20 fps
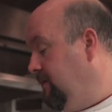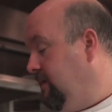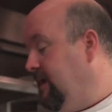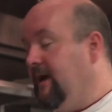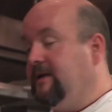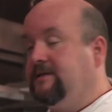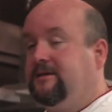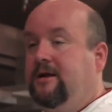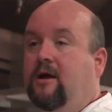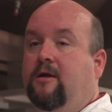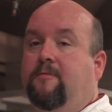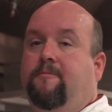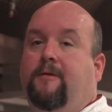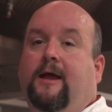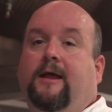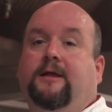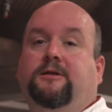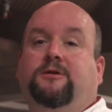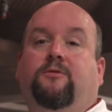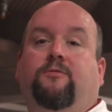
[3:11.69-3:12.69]
Cast iron
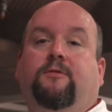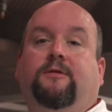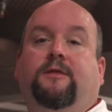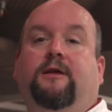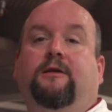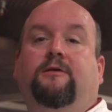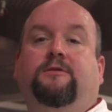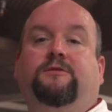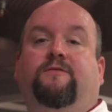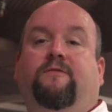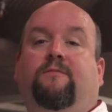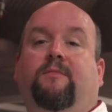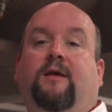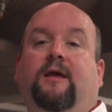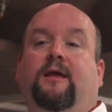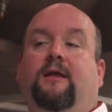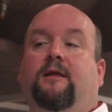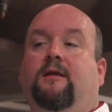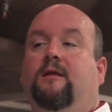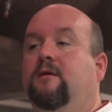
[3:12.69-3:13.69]
pans are what they use for
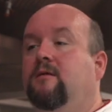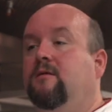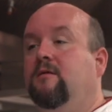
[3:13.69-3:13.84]
making